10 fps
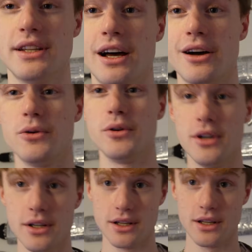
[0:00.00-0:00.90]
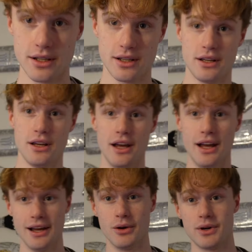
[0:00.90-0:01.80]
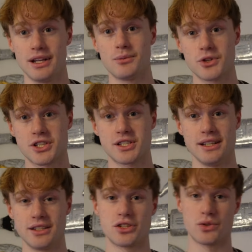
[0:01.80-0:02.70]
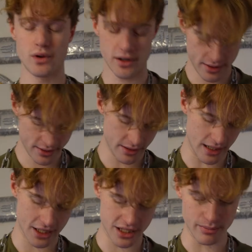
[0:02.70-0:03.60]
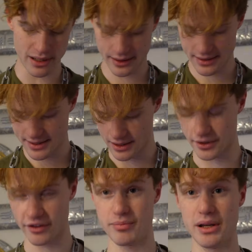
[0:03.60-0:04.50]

Now, when I was in the store actually buying this, a lot of